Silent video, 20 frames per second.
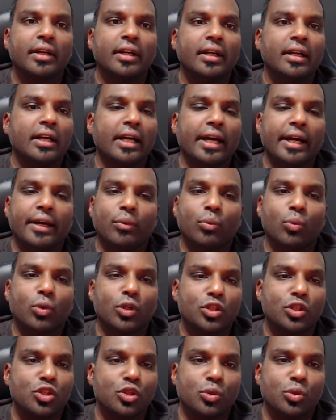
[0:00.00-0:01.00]
And
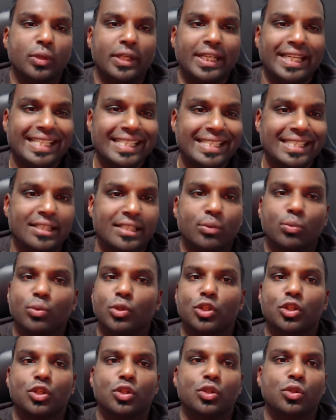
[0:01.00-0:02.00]
what you eat,
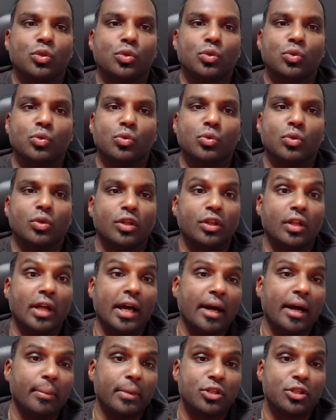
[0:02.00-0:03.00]

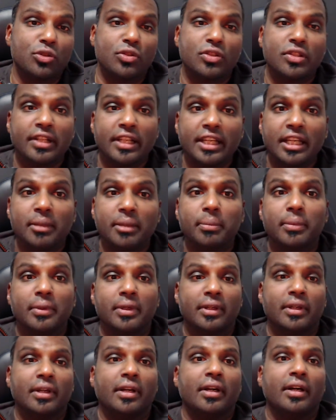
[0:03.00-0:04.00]
how much you sleep,
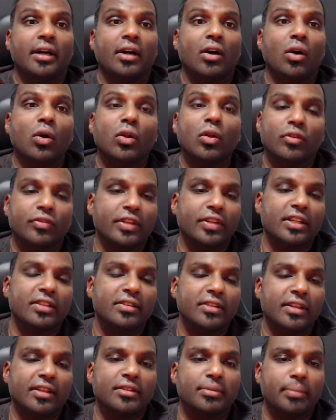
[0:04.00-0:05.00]
all of these
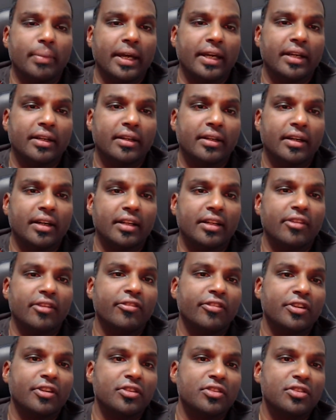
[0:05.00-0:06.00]
things make a
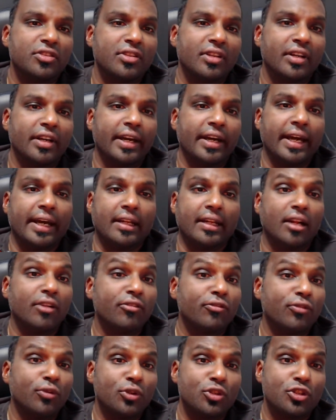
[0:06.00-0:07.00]
difference. And
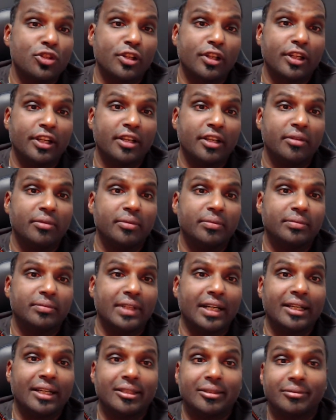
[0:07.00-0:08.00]
unfortunately,
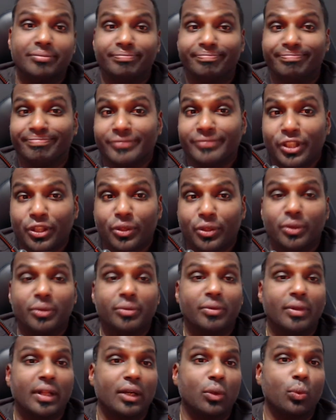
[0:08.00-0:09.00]

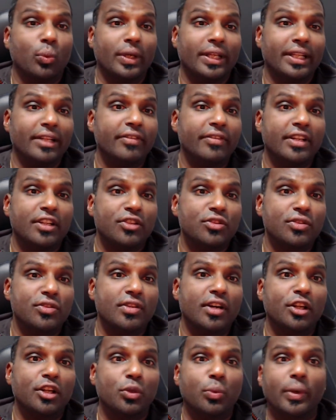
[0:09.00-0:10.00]
like we live in a
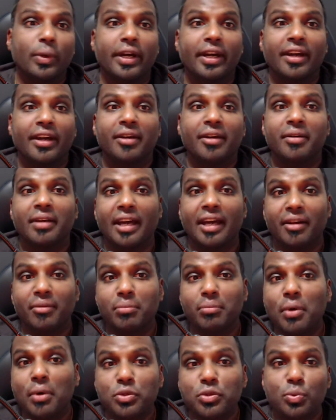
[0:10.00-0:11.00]
society where
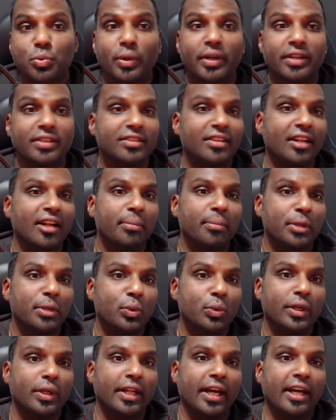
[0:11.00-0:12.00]
most work's done
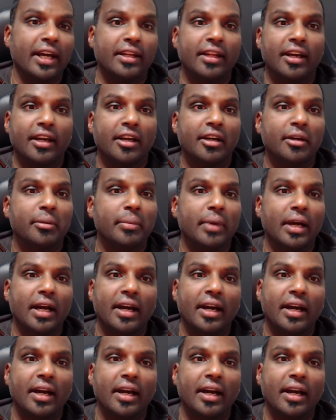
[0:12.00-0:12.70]
between 8 a.m.